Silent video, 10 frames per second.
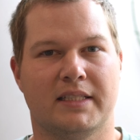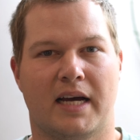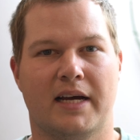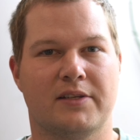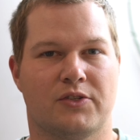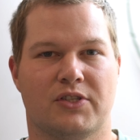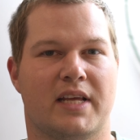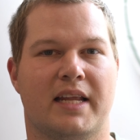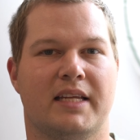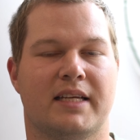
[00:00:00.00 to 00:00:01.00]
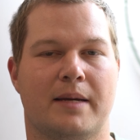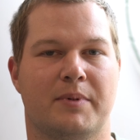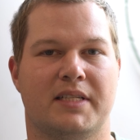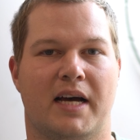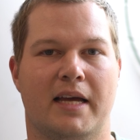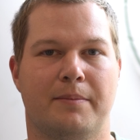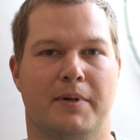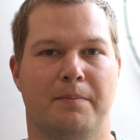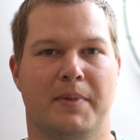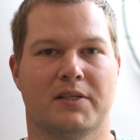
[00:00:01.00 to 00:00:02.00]
dyes or just any type of dye
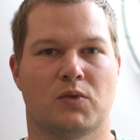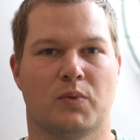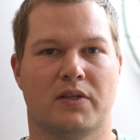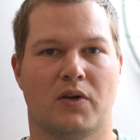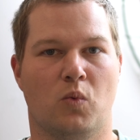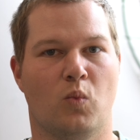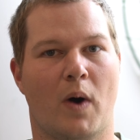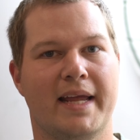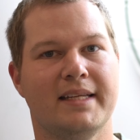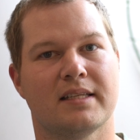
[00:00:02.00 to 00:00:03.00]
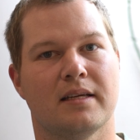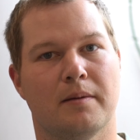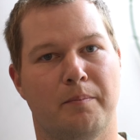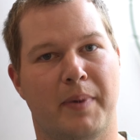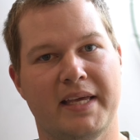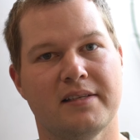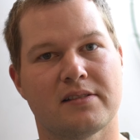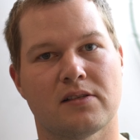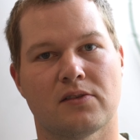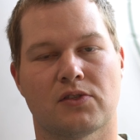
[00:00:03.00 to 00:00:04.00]
but mixed with a white
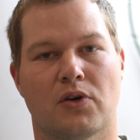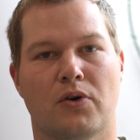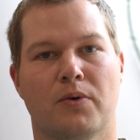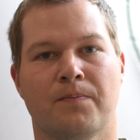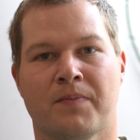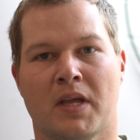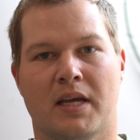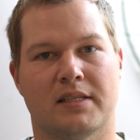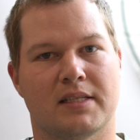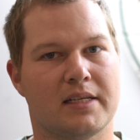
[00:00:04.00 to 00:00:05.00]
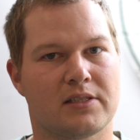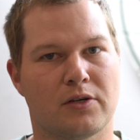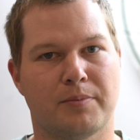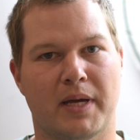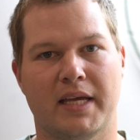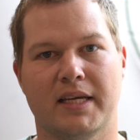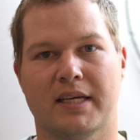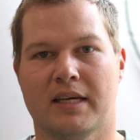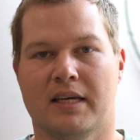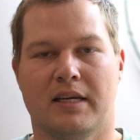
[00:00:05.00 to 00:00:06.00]
base. So it's nice and
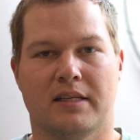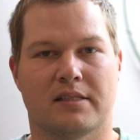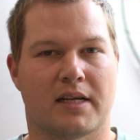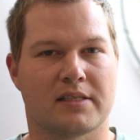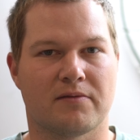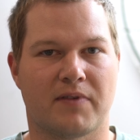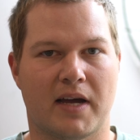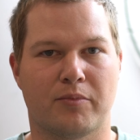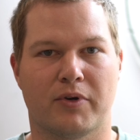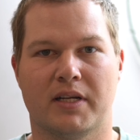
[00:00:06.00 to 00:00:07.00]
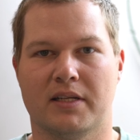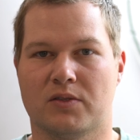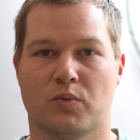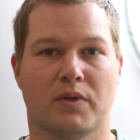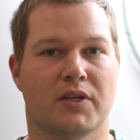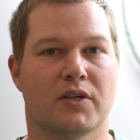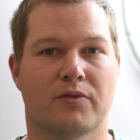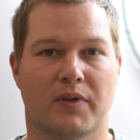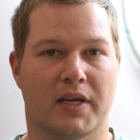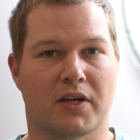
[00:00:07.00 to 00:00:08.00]
opaque, it's nice and vibrant, it's really good
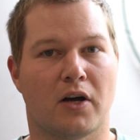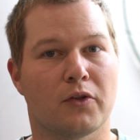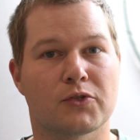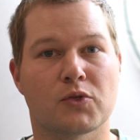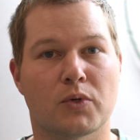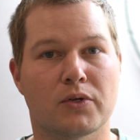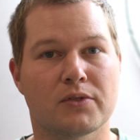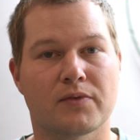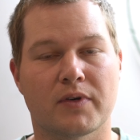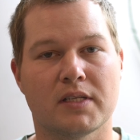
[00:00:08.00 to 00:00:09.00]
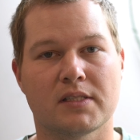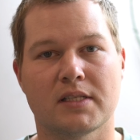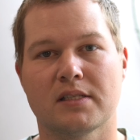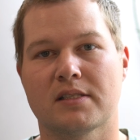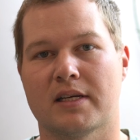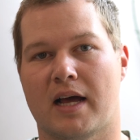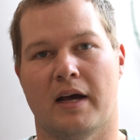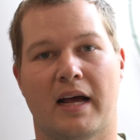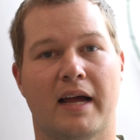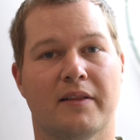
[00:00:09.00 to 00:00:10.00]
for like color swirls, for instance.
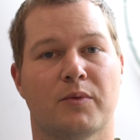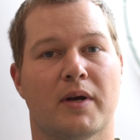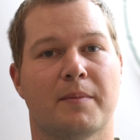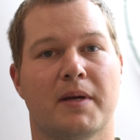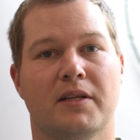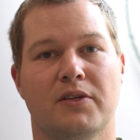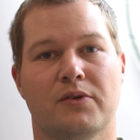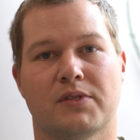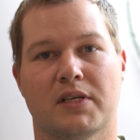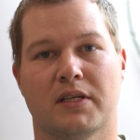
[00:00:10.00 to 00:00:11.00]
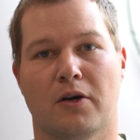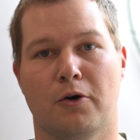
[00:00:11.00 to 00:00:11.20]
I'd highly recommend using